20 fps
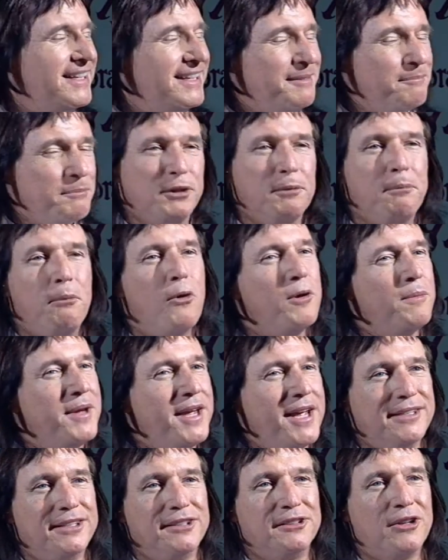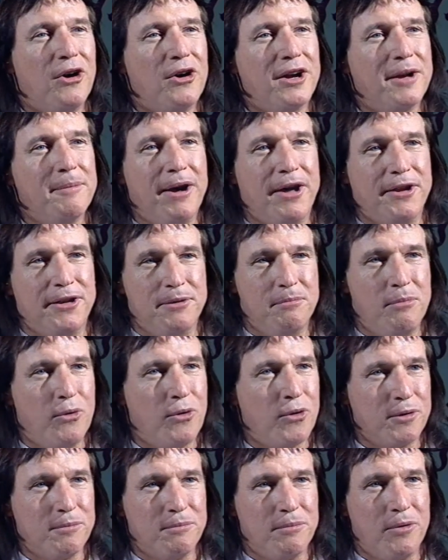But the boy began to talk about it
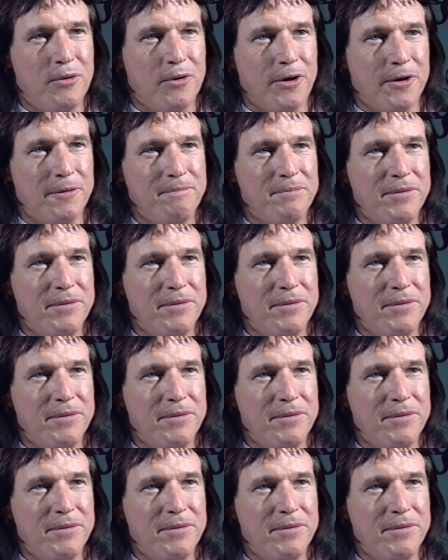more and more.